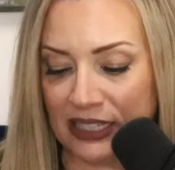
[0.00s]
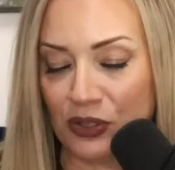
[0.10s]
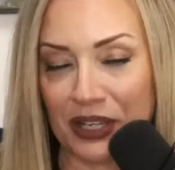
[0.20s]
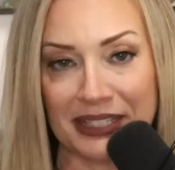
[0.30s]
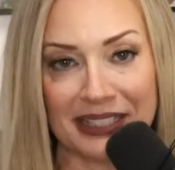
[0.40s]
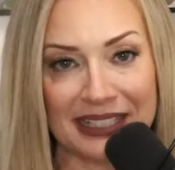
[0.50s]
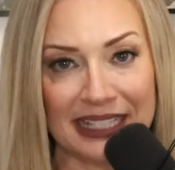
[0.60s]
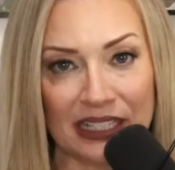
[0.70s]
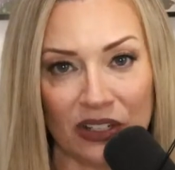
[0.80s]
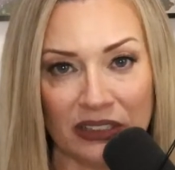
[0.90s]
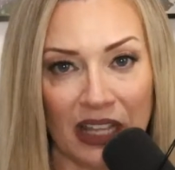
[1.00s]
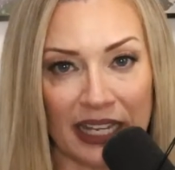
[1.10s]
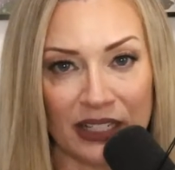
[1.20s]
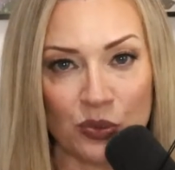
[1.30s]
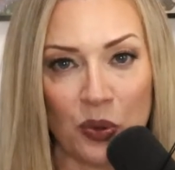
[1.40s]
You guys can see it
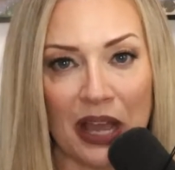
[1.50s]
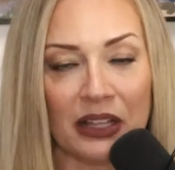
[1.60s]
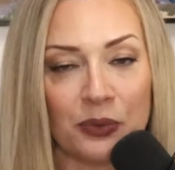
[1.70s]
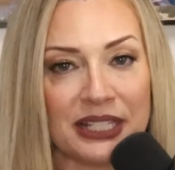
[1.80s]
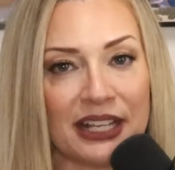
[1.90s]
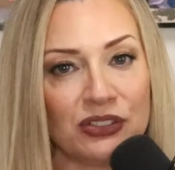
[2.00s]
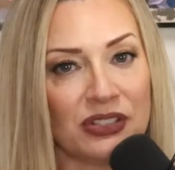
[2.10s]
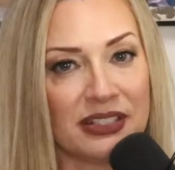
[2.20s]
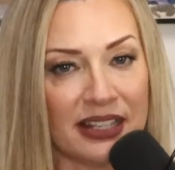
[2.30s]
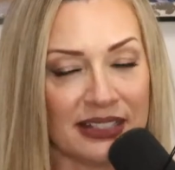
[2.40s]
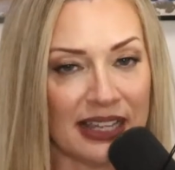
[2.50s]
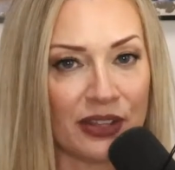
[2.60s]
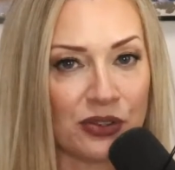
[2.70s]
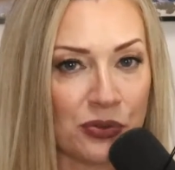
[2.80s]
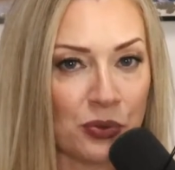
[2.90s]
online as well. It was actually sent to
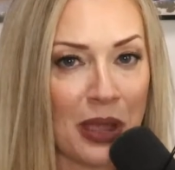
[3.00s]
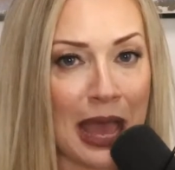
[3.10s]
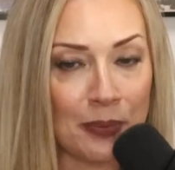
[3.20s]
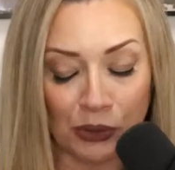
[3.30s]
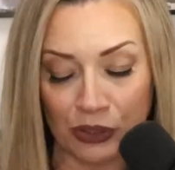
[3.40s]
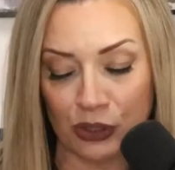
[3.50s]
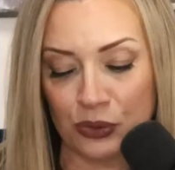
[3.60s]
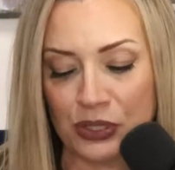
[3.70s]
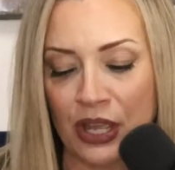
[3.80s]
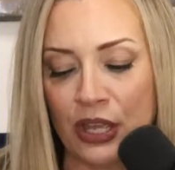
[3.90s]
Heather through Apple News,